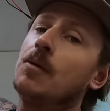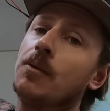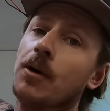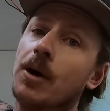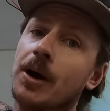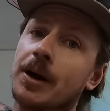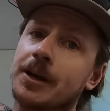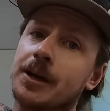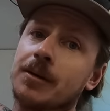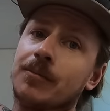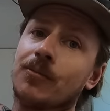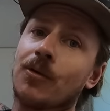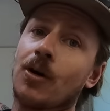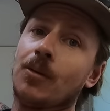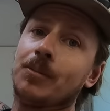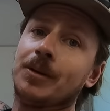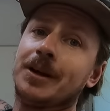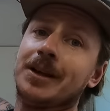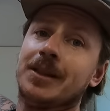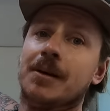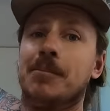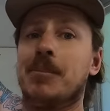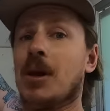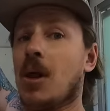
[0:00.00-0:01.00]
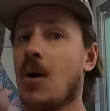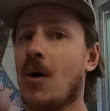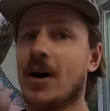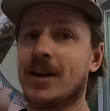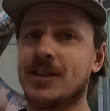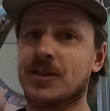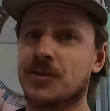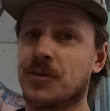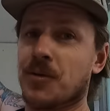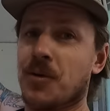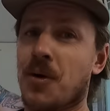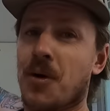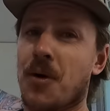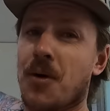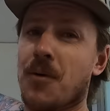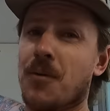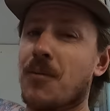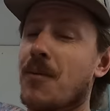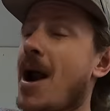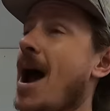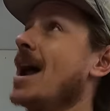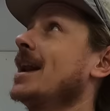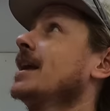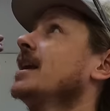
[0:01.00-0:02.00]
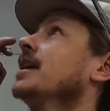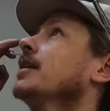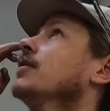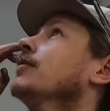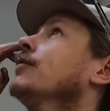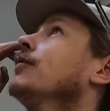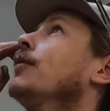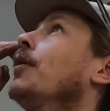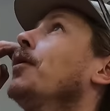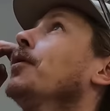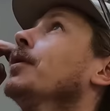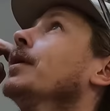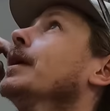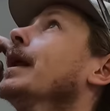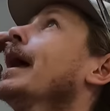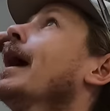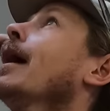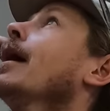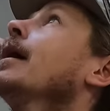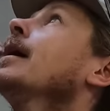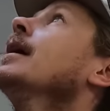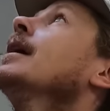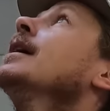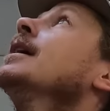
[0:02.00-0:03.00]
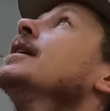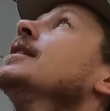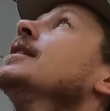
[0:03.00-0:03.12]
not working properly. The blinds are all ratty and fallen out.